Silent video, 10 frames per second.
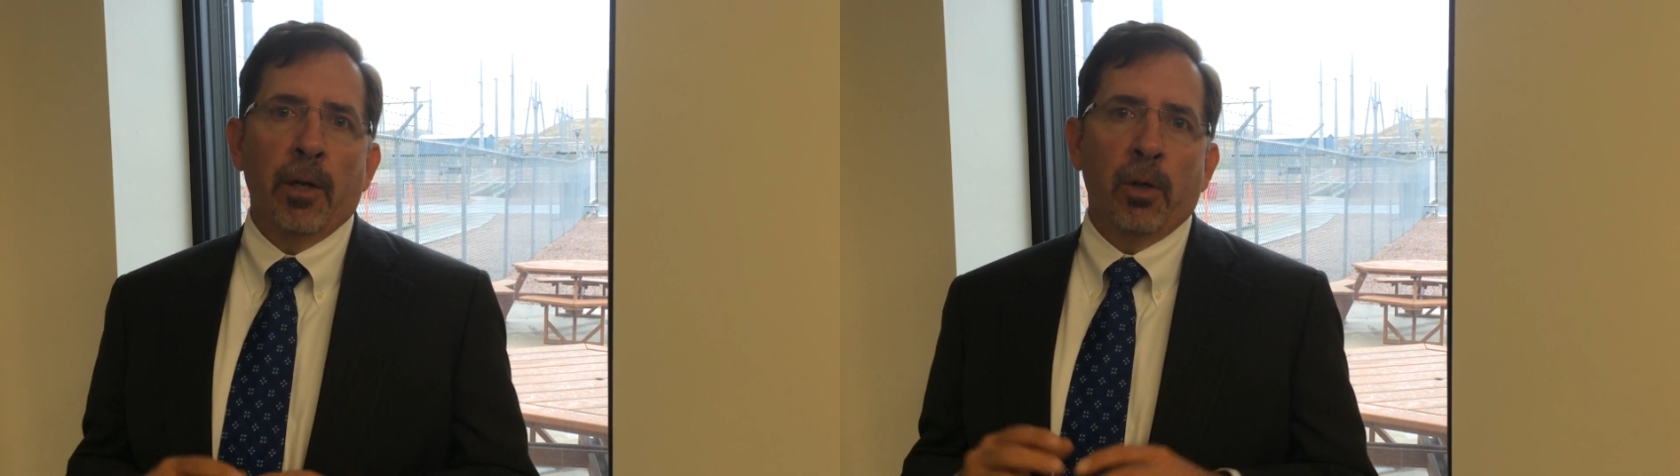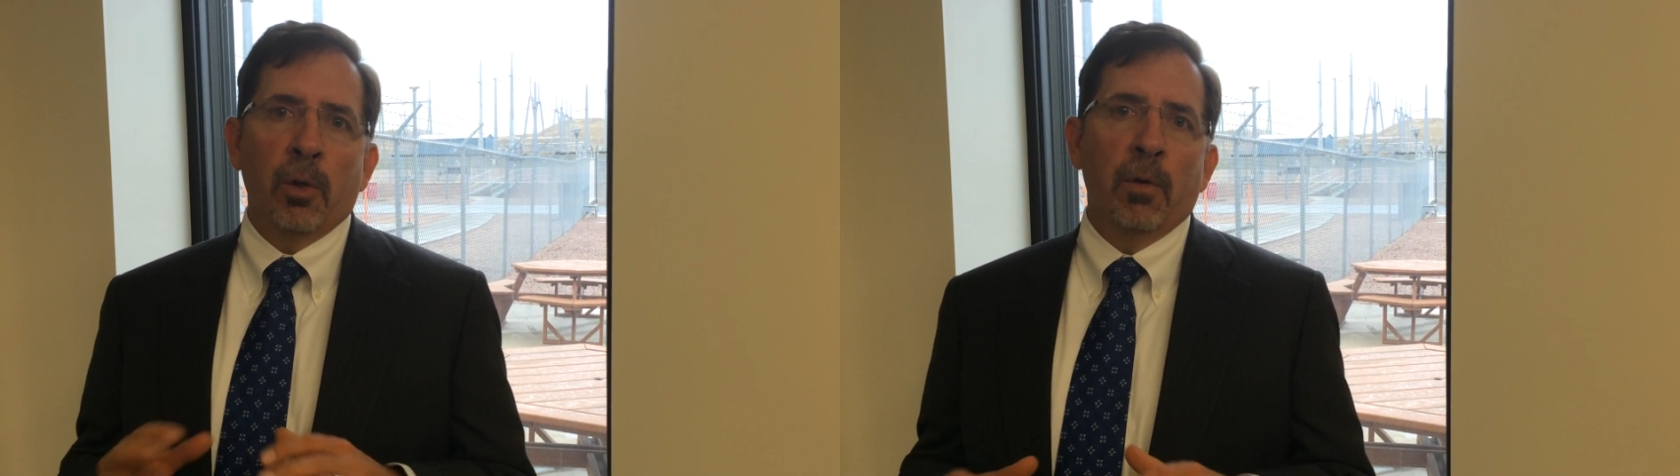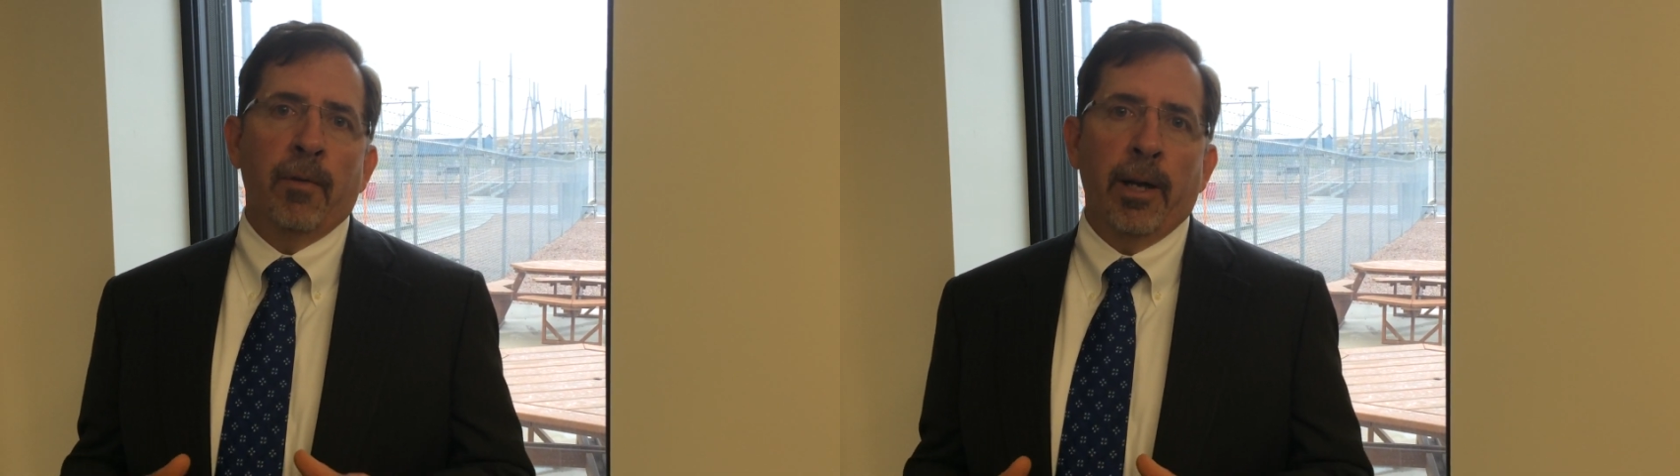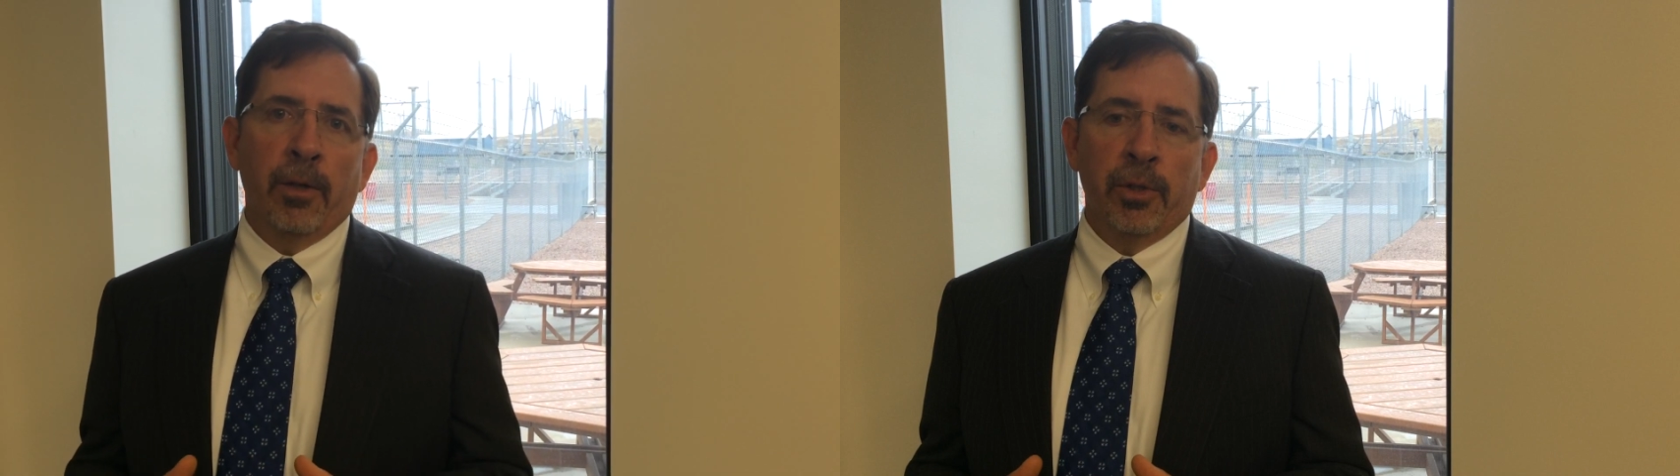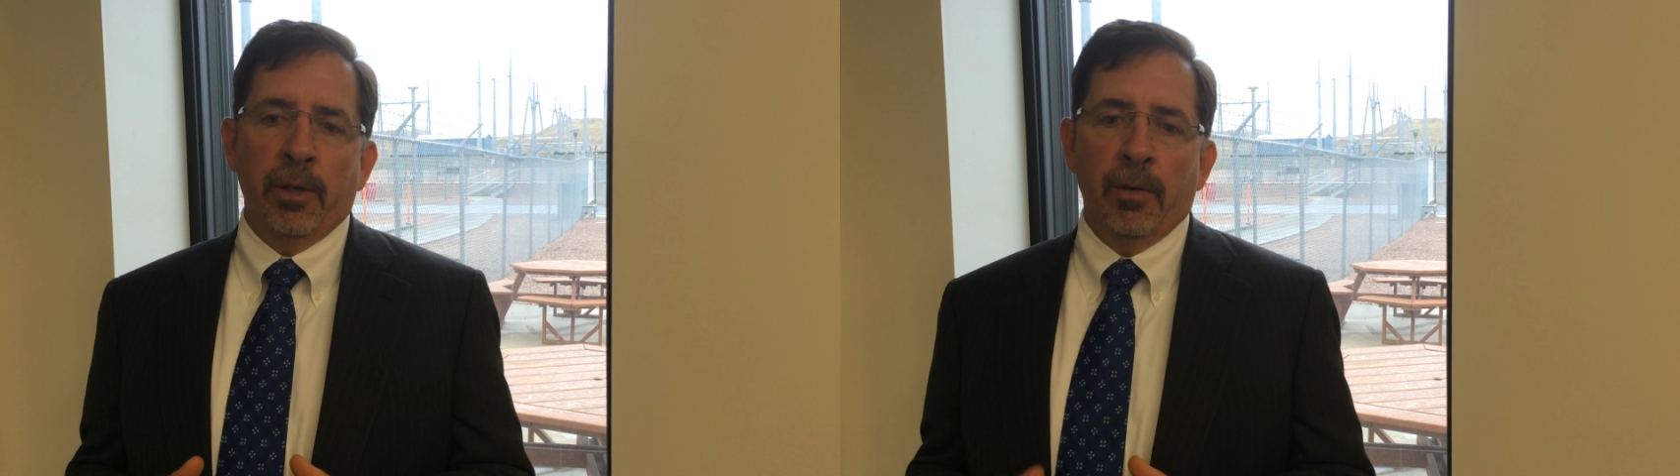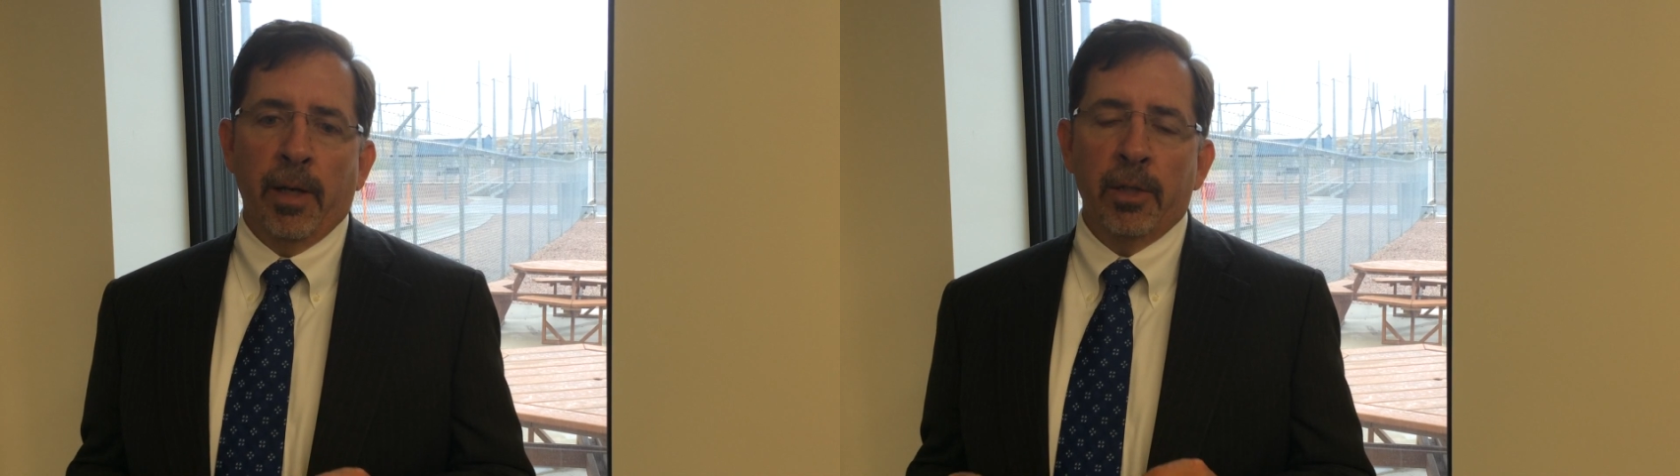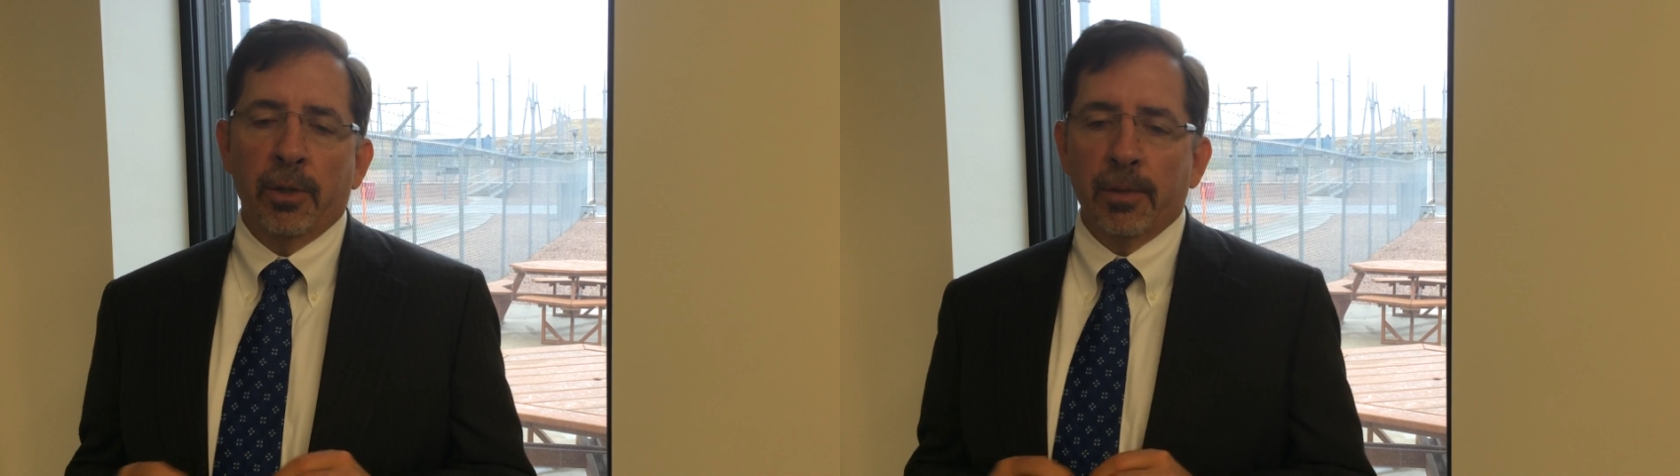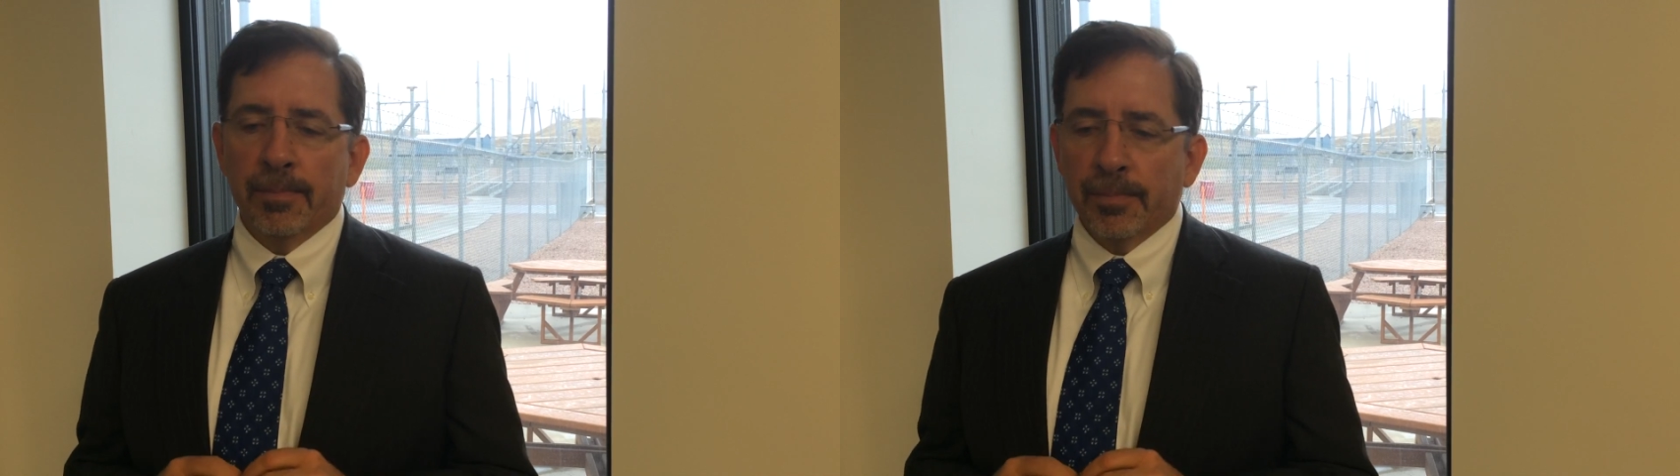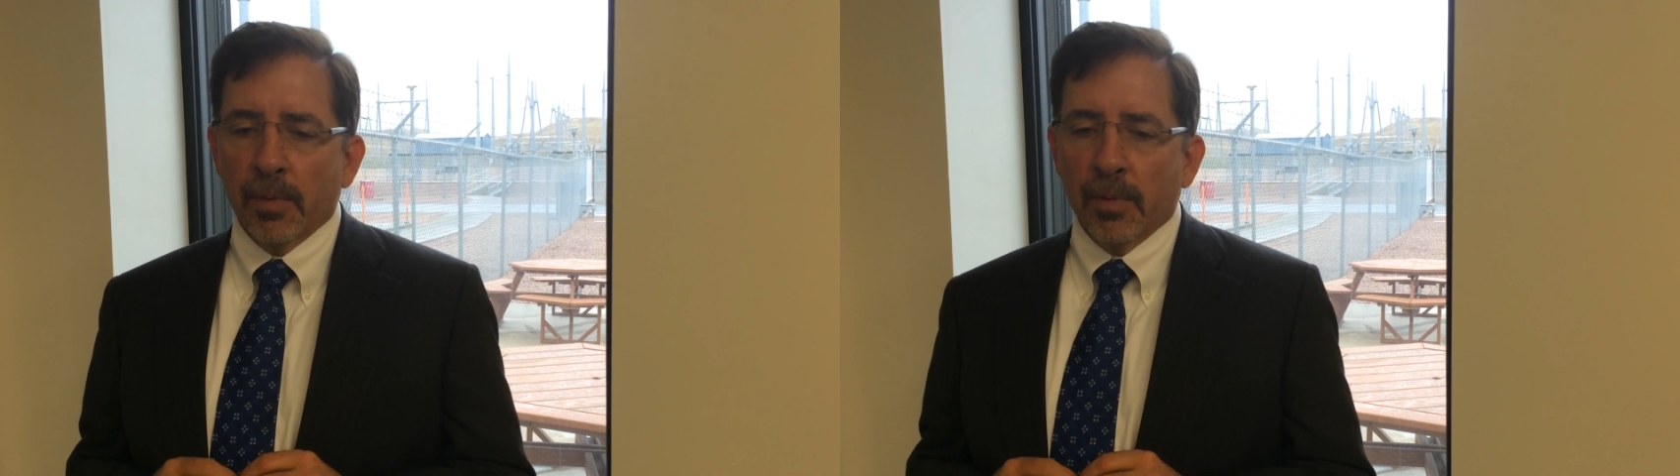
and our coal-fired generation.